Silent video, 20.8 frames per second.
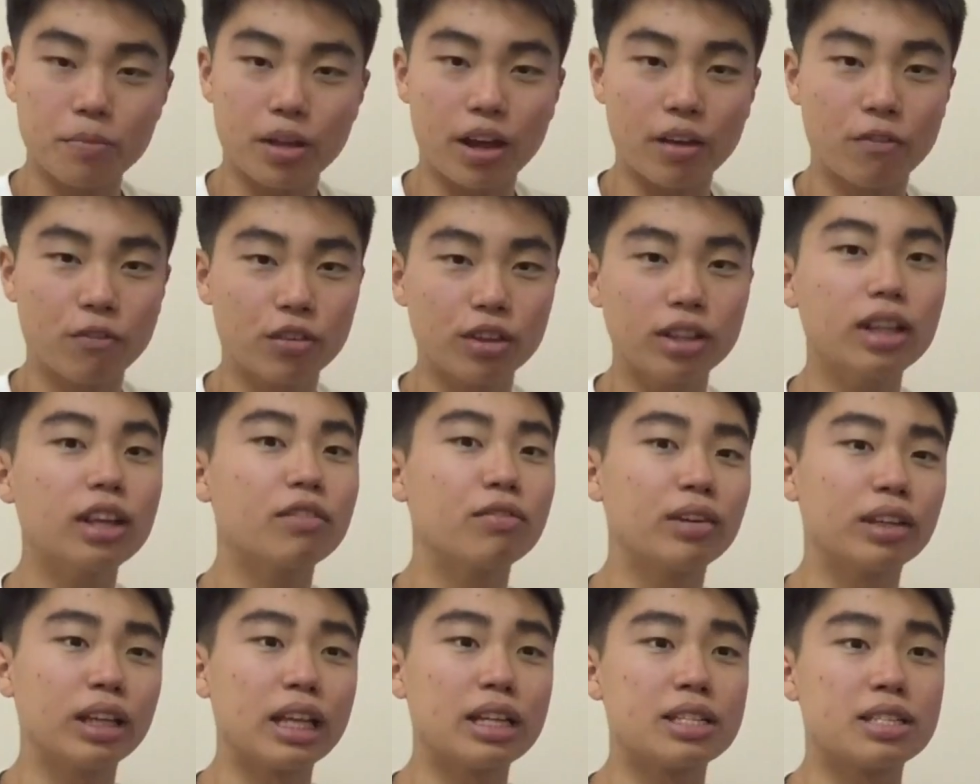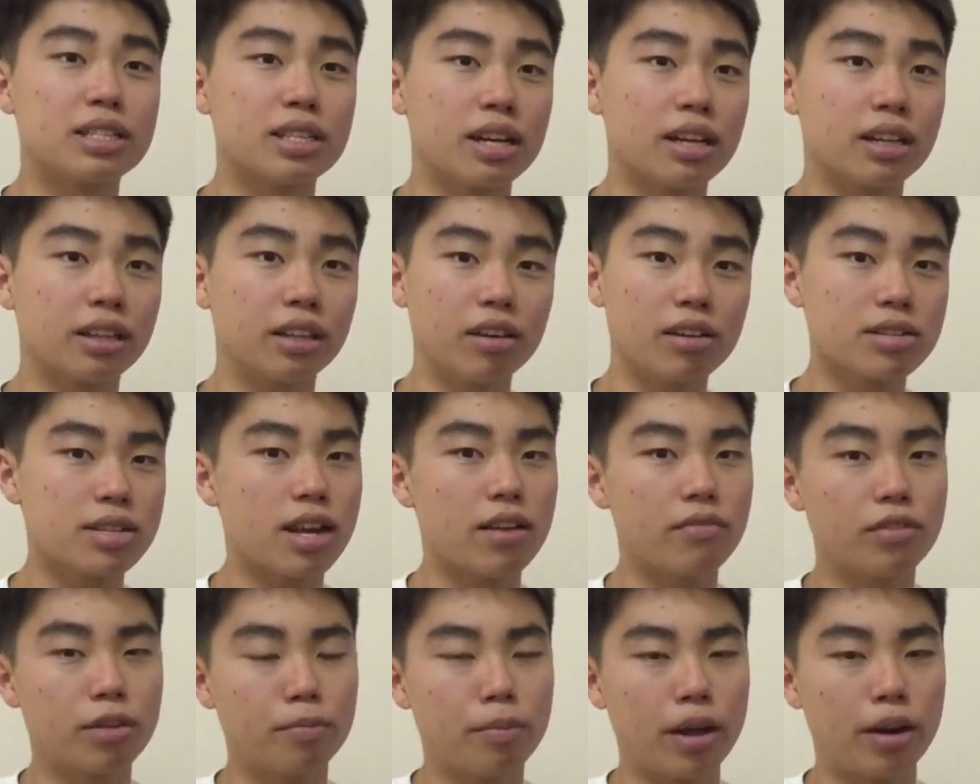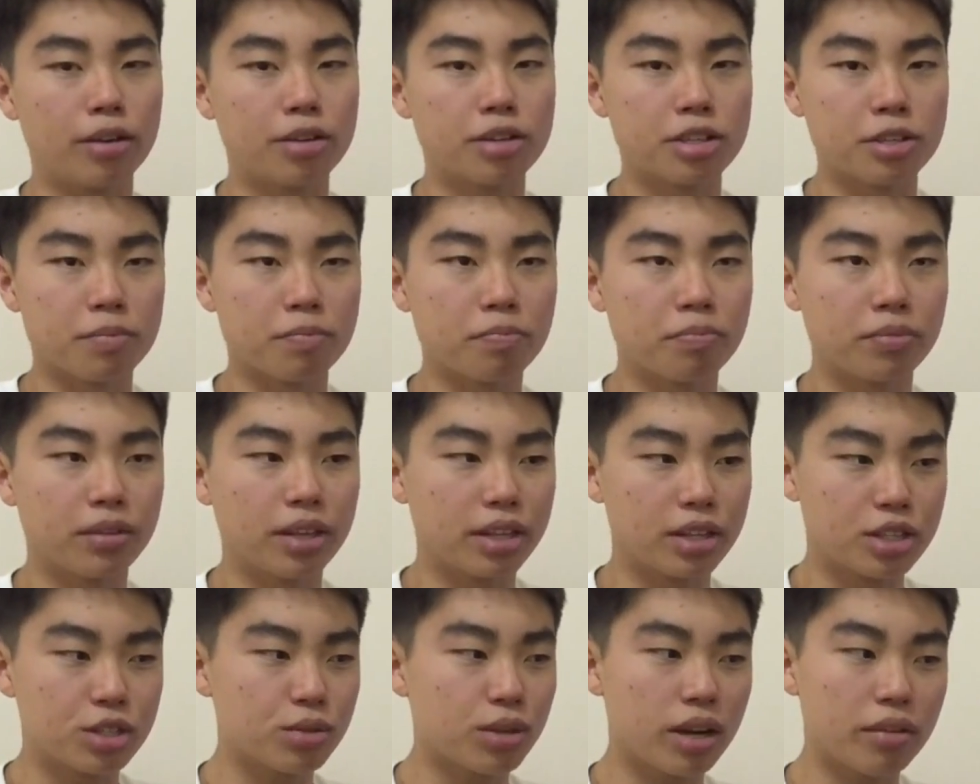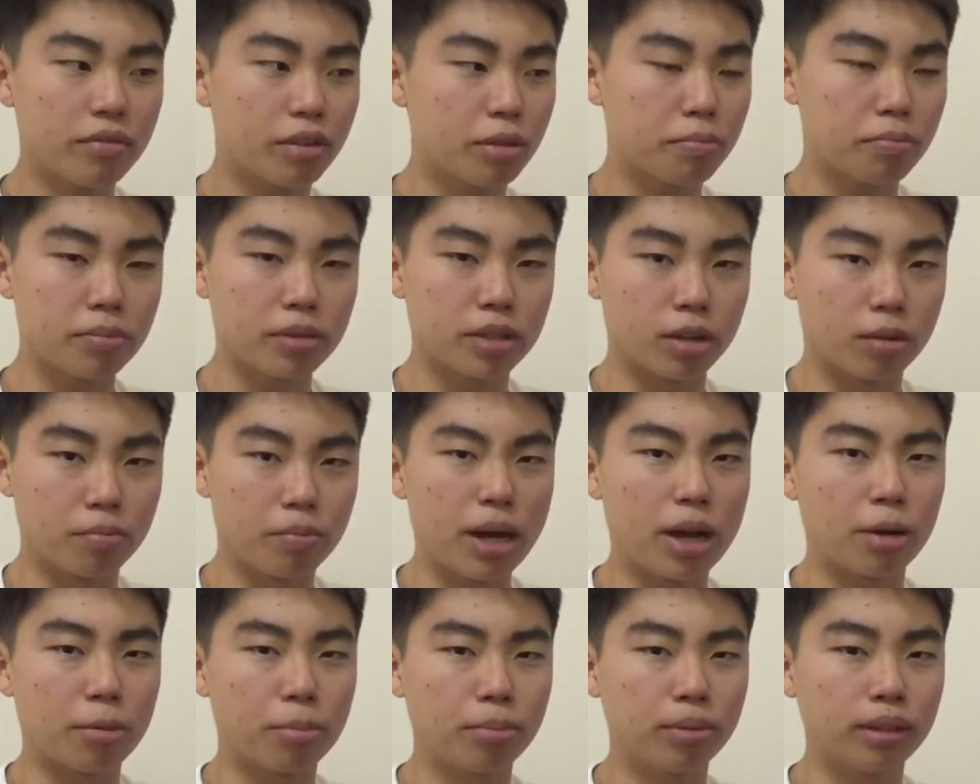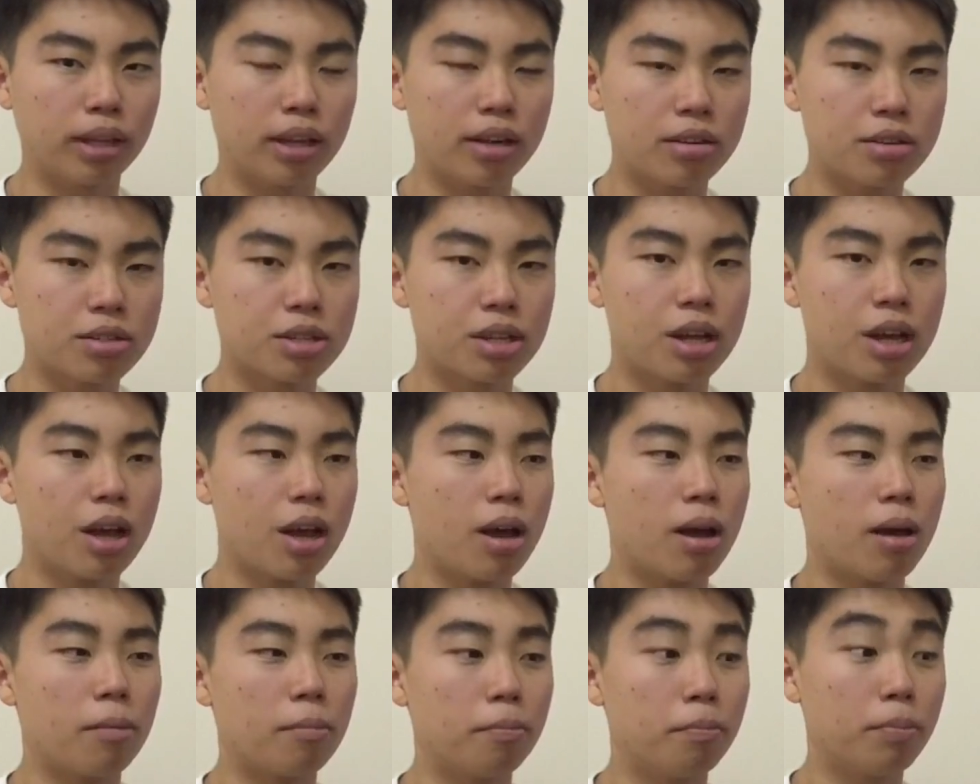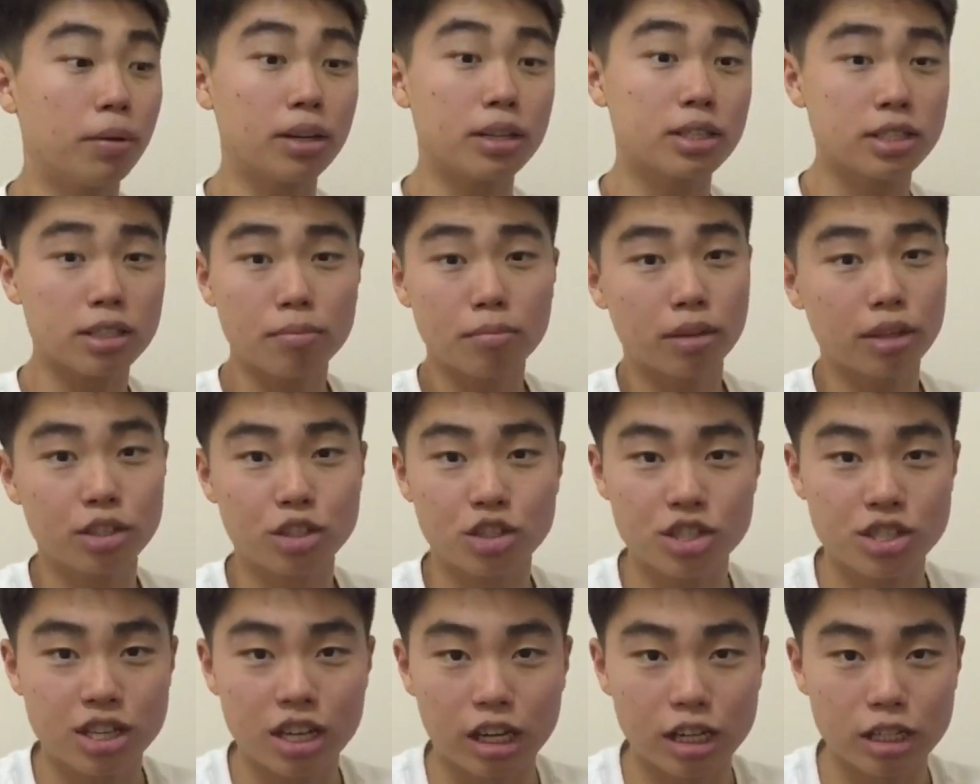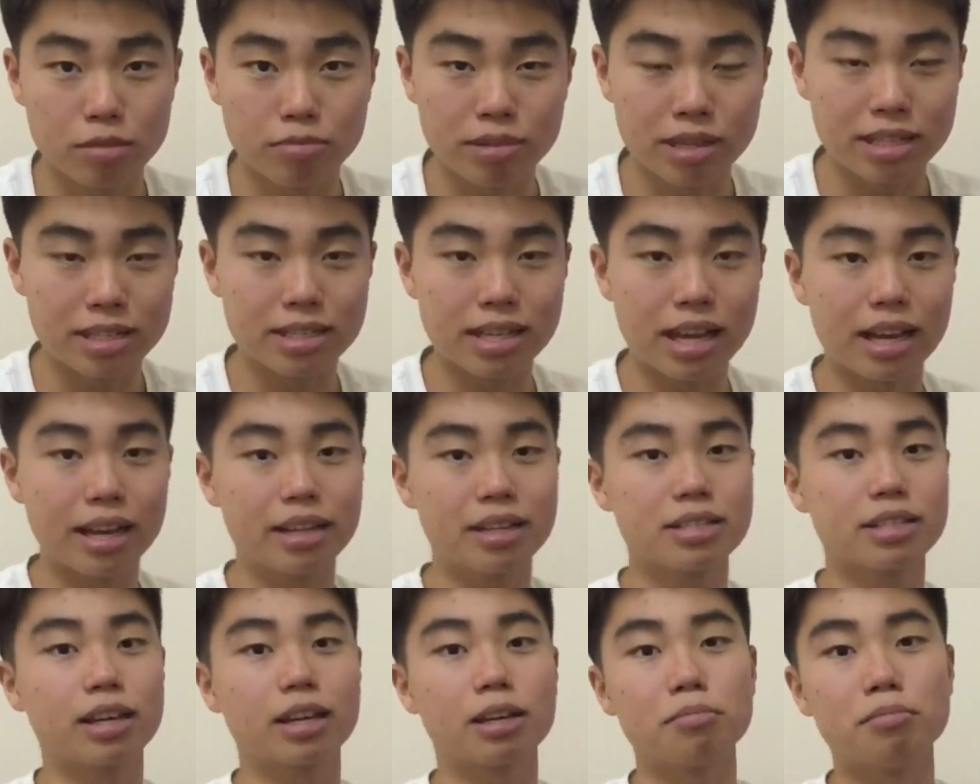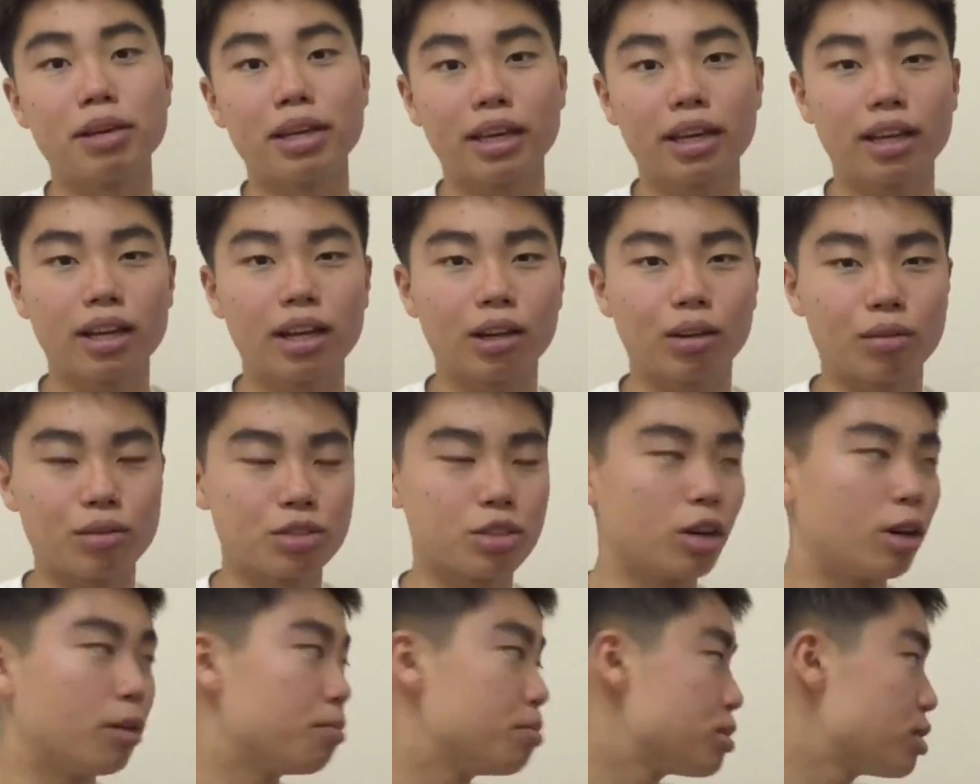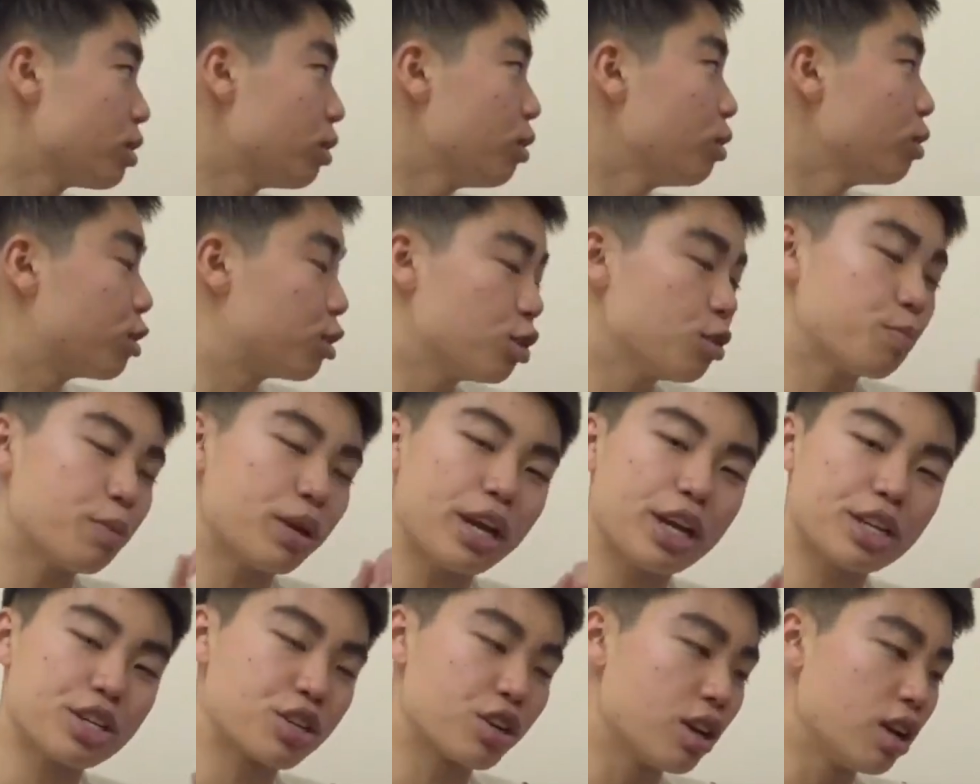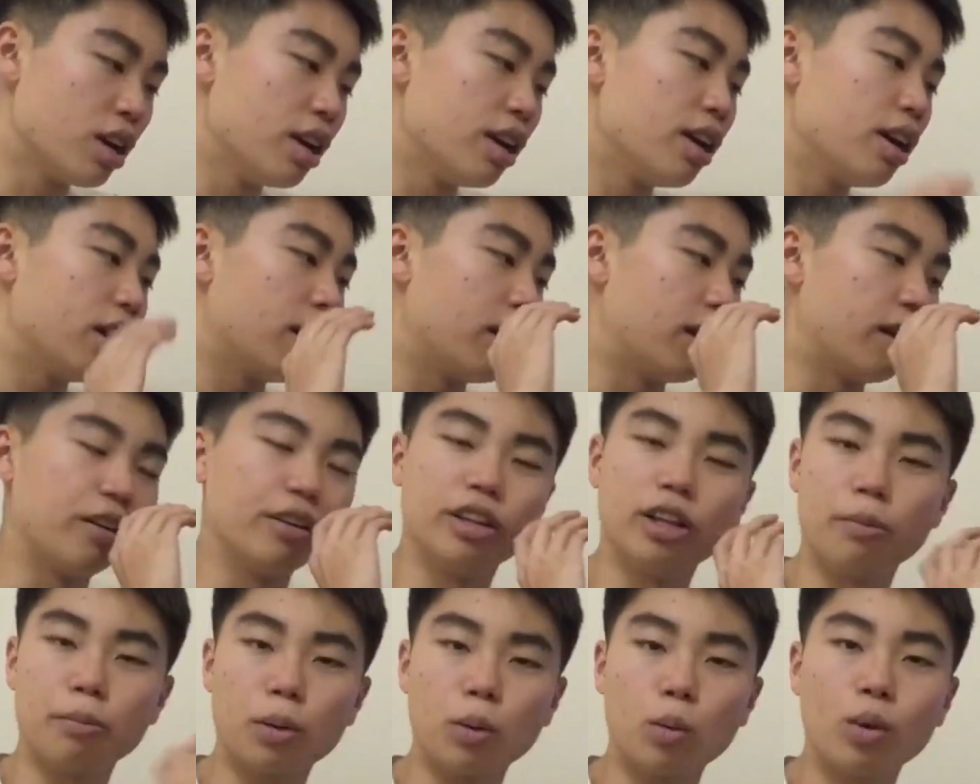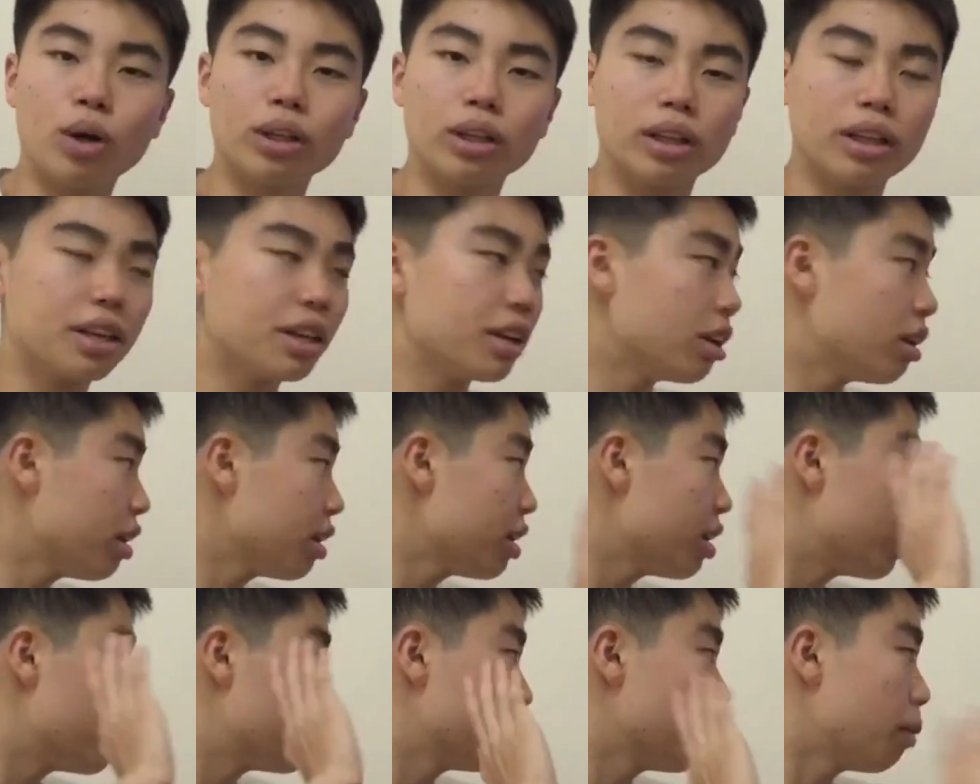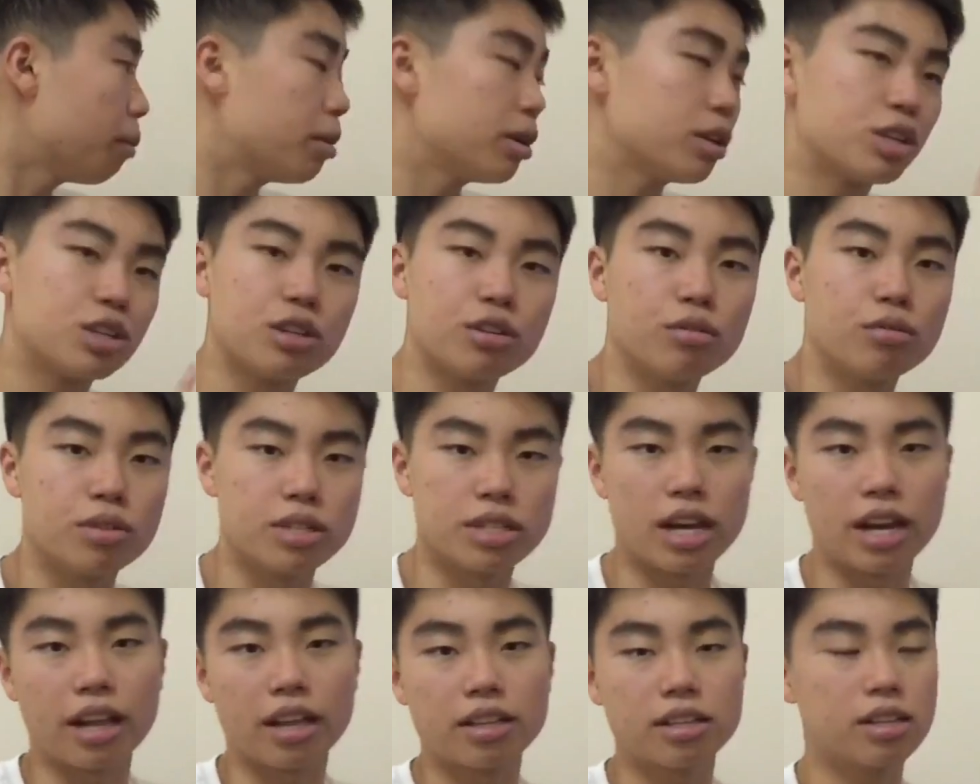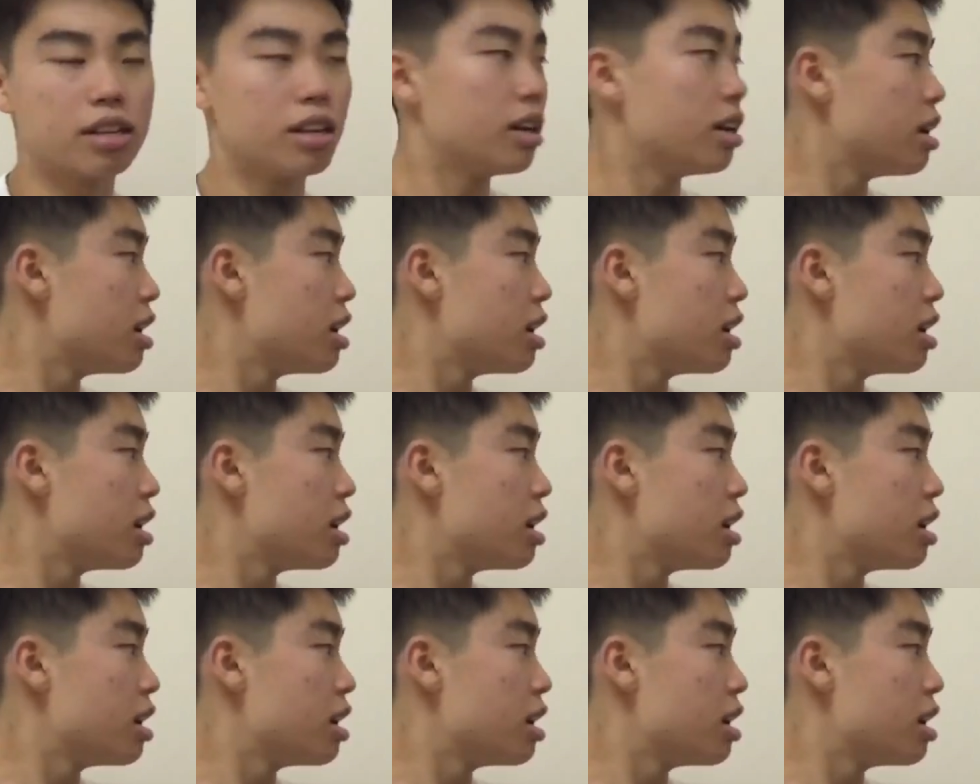I feel like Valencia does have the better team. They do have the, better players. But something just tells me Zenit's gonna make it out on top. So Group H, number 1 Lyon, number 2 Zenit.